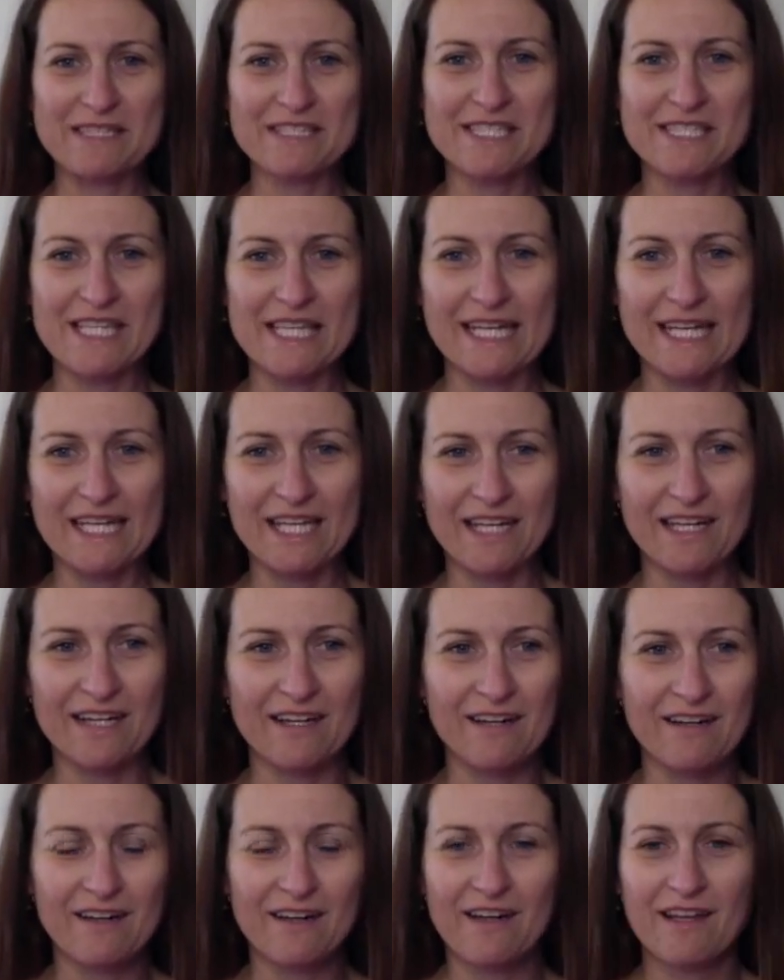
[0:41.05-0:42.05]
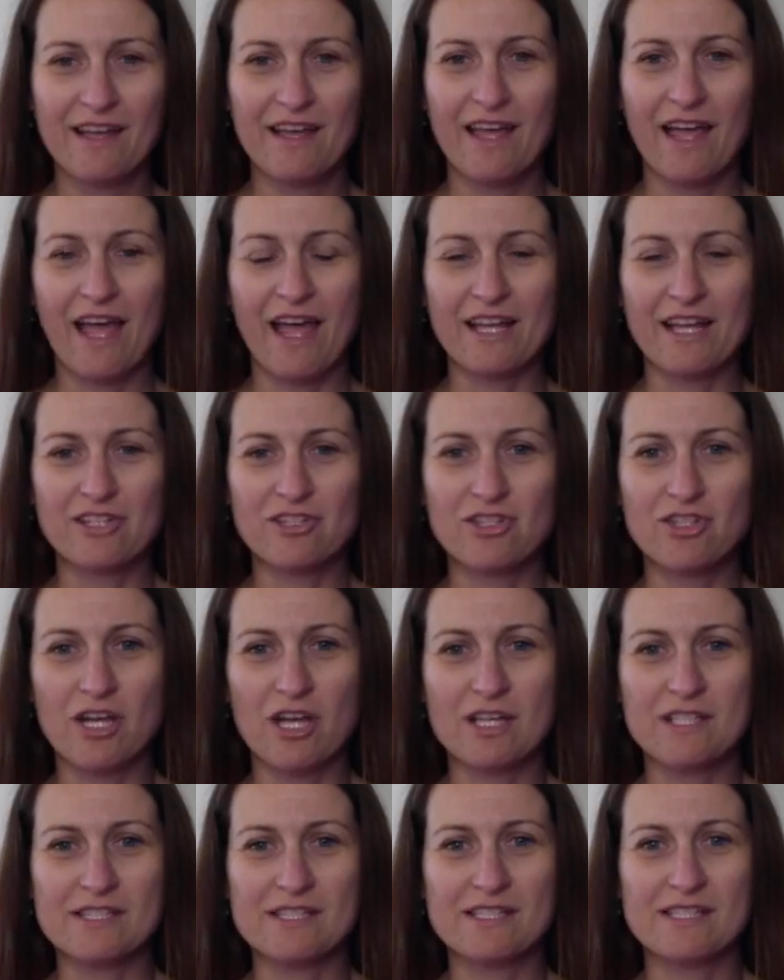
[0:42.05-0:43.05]
sitting here and
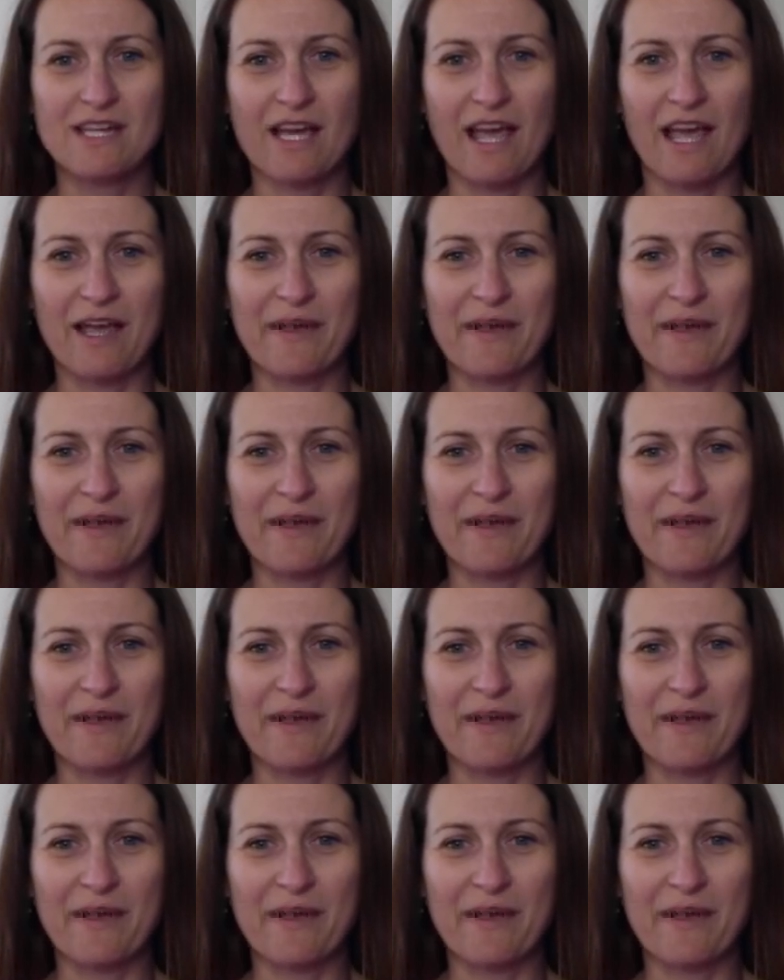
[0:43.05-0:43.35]
just